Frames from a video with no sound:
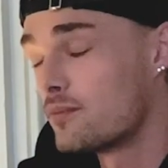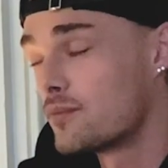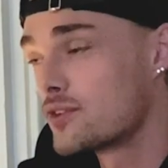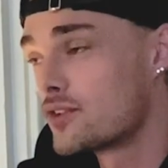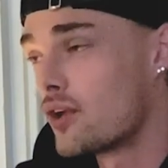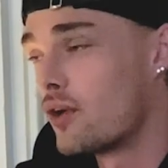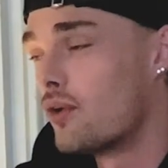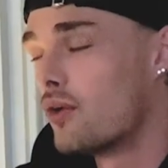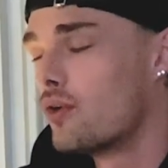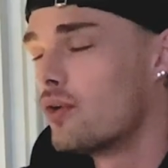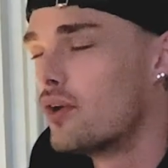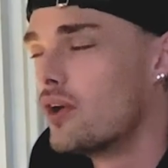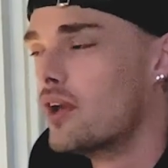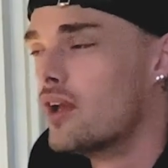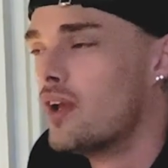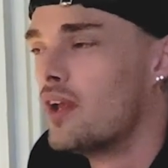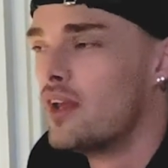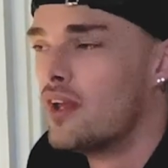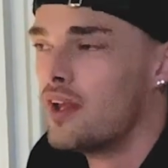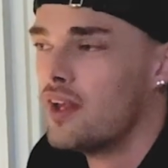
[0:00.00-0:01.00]
So,
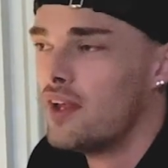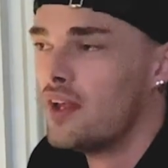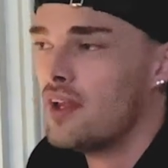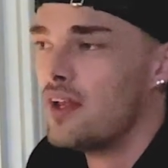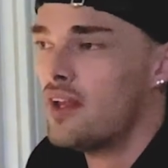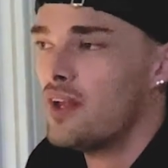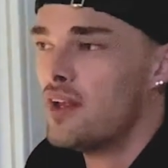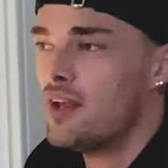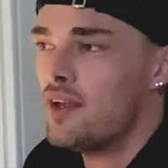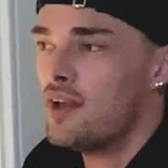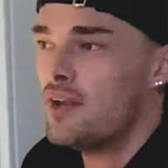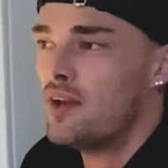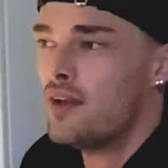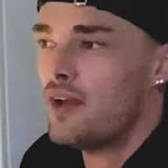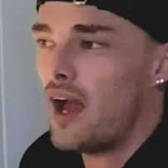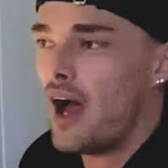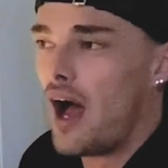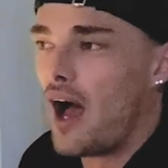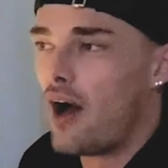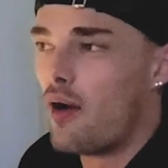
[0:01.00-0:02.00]

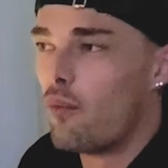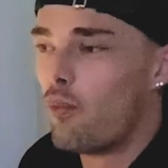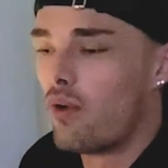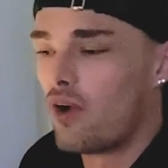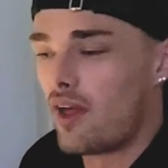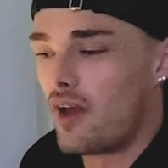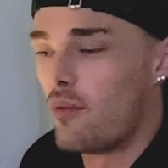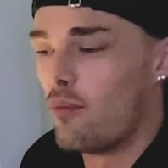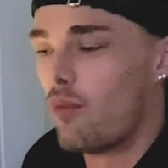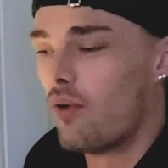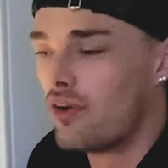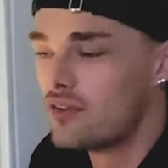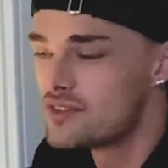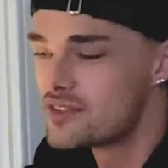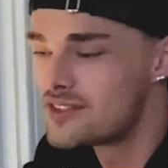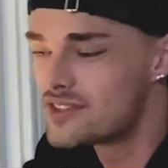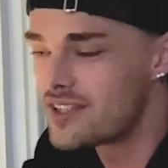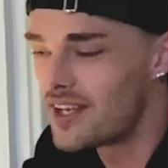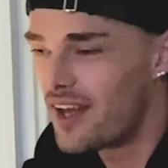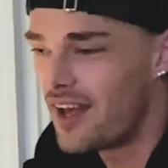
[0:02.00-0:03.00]
what I
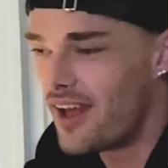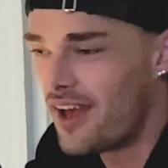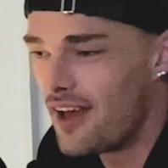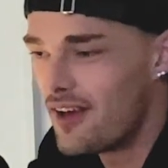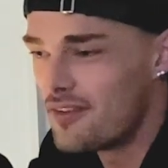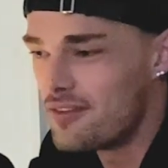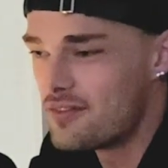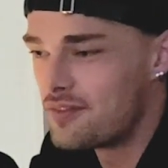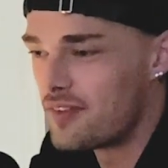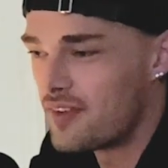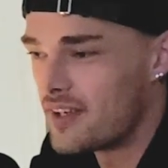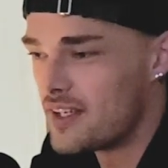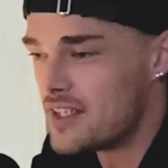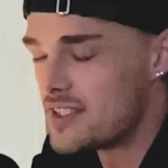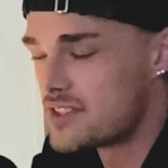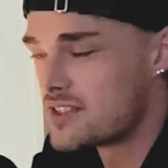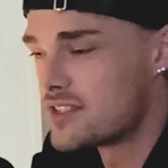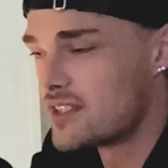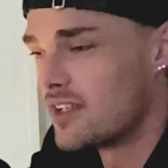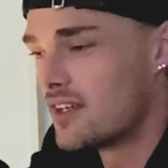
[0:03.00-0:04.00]
want to have is,